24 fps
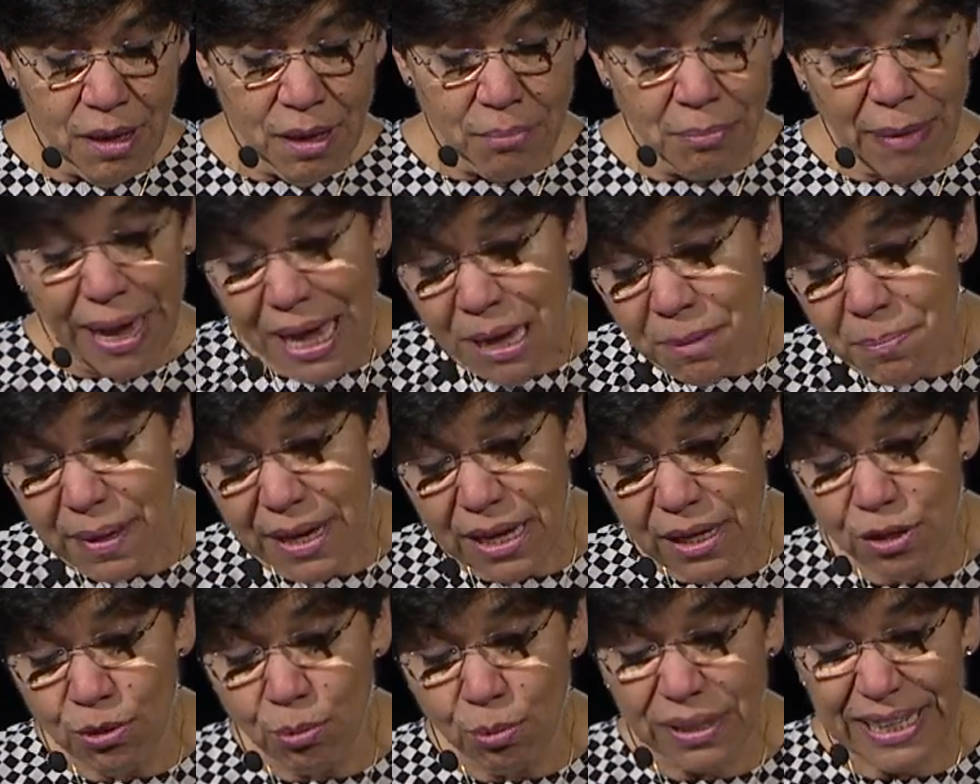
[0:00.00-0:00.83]
Maybe
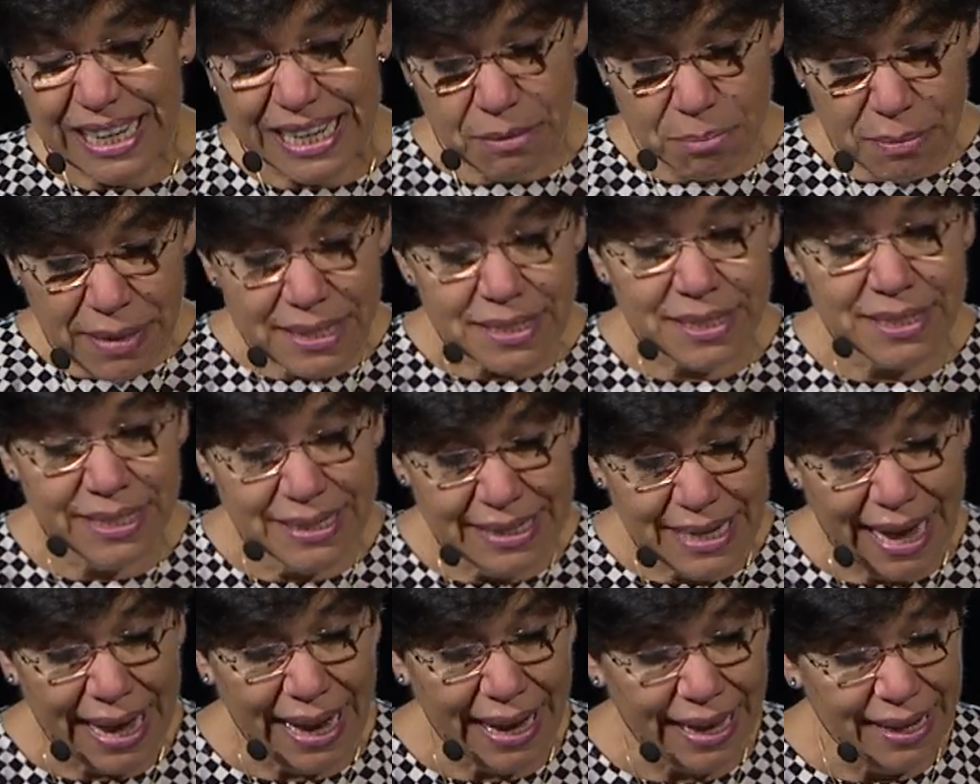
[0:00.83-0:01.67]
you will admit
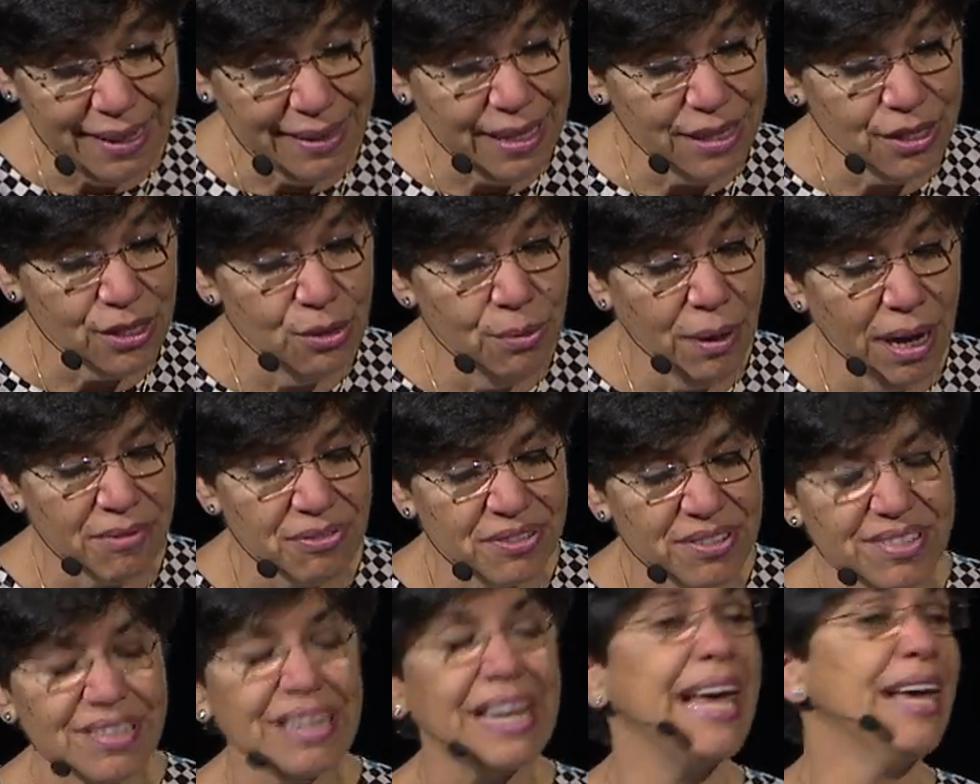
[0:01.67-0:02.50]
today that you have
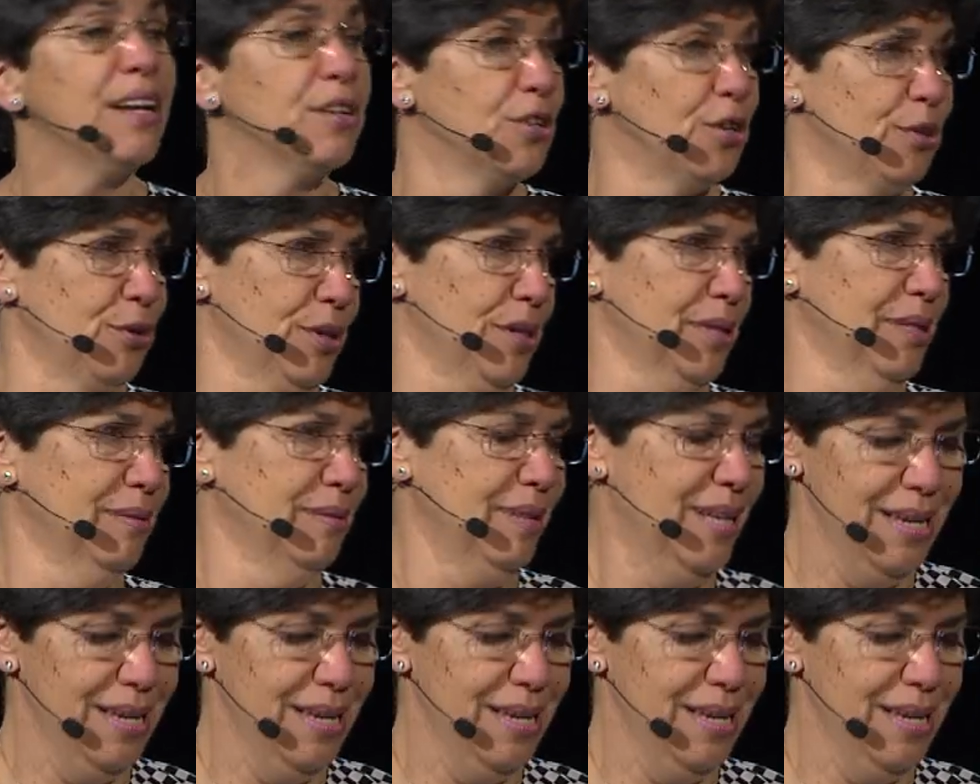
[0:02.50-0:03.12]
slandered.